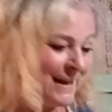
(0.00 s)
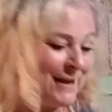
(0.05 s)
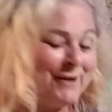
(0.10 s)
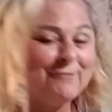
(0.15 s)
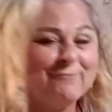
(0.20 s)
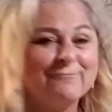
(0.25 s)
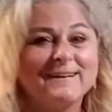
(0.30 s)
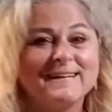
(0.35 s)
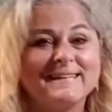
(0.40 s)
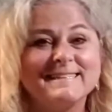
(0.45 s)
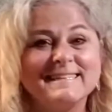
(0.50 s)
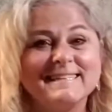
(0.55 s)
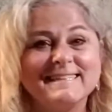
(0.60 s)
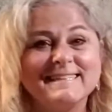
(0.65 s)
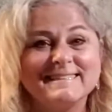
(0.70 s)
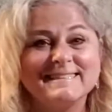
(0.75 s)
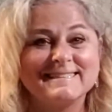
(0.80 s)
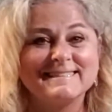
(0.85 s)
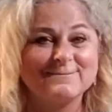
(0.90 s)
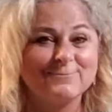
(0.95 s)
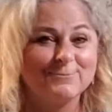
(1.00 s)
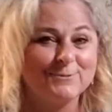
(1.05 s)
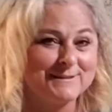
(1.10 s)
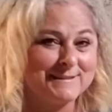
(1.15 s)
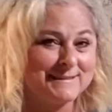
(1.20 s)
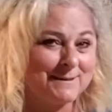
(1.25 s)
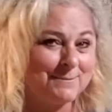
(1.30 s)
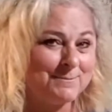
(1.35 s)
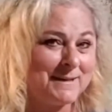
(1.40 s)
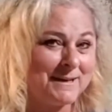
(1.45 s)
Randy will
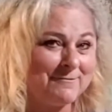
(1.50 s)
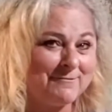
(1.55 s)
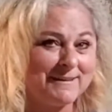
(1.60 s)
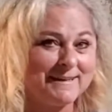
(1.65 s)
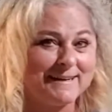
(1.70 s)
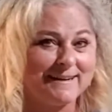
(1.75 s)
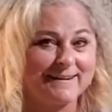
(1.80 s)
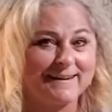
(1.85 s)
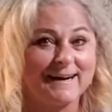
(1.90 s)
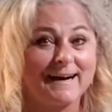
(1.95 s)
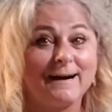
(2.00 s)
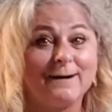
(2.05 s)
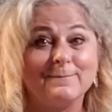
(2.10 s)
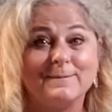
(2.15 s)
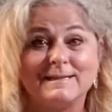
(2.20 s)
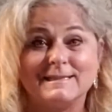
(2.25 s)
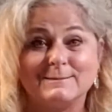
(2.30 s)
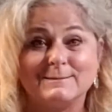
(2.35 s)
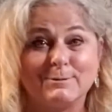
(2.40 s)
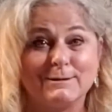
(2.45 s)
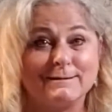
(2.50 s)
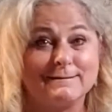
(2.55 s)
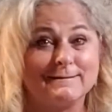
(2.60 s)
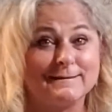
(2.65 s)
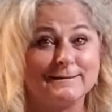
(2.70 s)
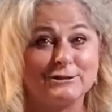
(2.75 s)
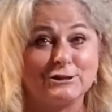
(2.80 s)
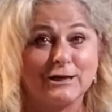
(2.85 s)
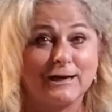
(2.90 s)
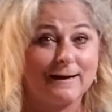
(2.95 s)
someday read our comments, but the
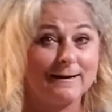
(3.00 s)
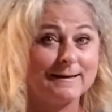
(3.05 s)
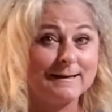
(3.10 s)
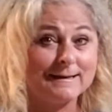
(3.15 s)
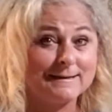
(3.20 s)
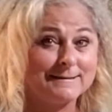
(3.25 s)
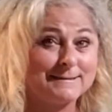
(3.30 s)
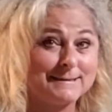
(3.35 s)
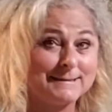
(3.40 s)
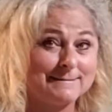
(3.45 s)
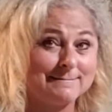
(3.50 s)
chatting is,